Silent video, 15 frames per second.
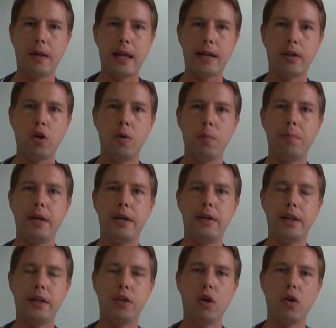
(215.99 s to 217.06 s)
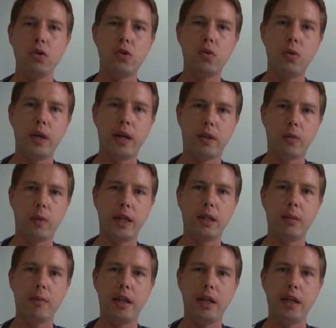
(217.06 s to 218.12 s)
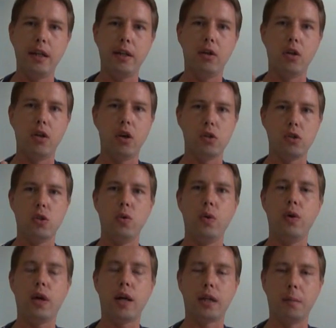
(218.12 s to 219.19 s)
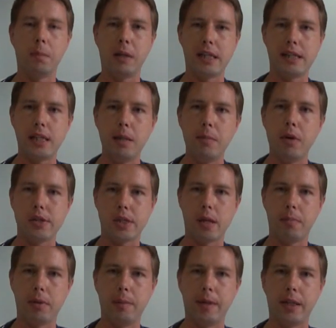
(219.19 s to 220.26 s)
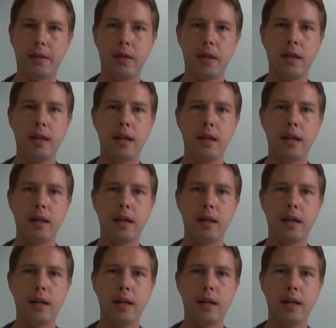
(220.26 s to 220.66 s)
and comparing those who got vitamin D to those who got a placebo supplement,